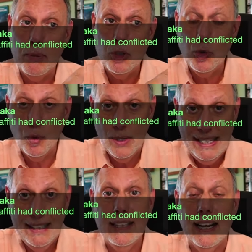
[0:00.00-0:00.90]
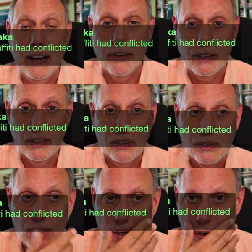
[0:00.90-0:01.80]
between
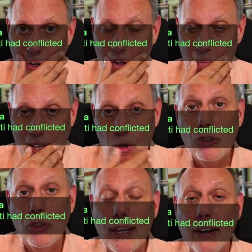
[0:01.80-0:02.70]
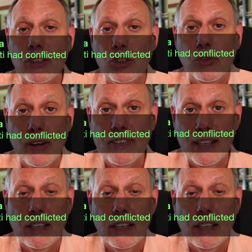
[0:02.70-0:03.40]
characters, um, and also characters who are having